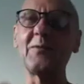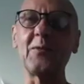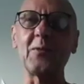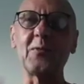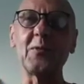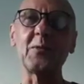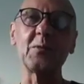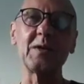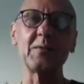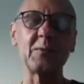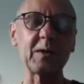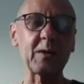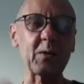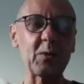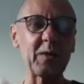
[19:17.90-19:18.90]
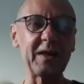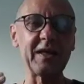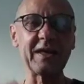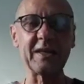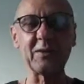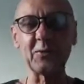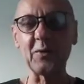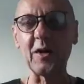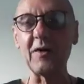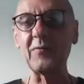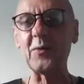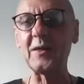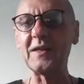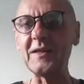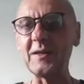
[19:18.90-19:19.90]
for we were created to love
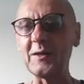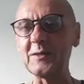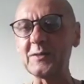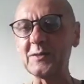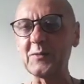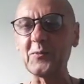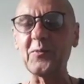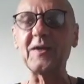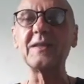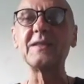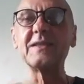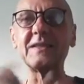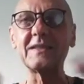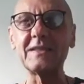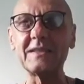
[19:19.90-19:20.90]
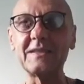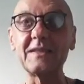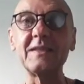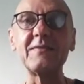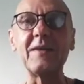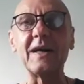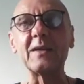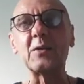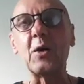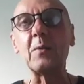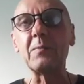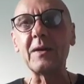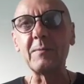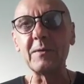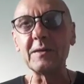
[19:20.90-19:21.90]
one another, to find this divine
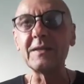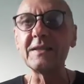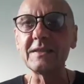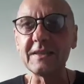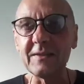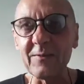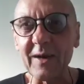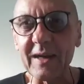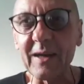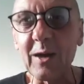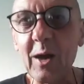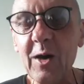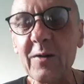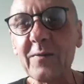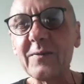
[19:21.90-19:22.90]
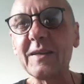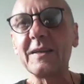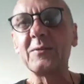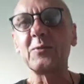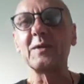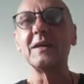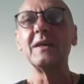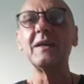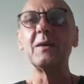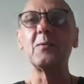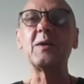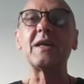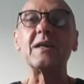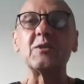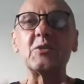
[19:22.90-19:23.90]
complement, this divine love that
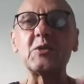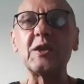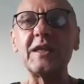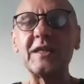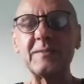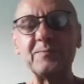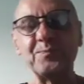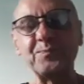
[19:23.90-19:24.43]
we can share.